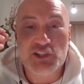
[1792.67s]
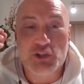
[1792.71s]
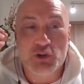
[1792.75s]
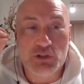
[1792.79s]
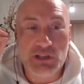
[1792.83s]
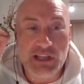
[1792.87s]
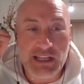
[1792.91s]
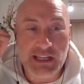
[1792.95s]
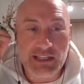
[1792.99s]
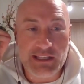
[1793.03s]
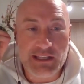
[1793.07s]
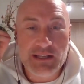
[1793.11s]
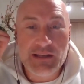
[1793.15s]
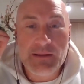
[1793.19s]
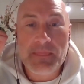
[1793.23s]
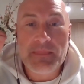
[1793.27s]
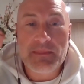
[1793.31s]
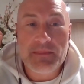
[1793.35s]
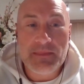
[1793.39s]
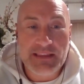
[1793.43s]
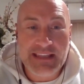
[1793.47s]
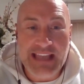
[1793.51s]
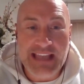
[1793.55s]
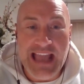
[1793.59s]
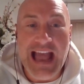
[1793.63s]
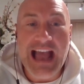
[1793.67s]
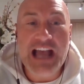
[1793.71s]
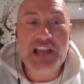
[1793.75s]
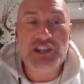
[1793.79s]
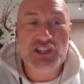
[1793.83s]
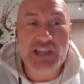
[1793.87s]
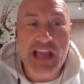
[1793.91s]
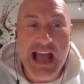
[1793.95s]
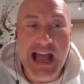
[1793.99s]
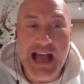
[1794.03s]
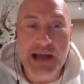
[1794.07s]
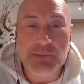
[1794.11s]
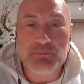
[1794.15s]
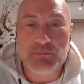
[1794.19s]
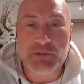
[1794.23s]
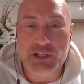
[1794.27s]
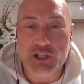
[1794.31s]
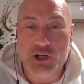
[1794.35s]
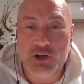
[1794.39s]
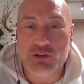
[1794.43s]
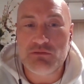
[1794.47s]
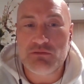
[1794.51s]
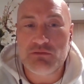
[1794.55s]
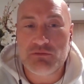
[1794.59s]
So like Cash App,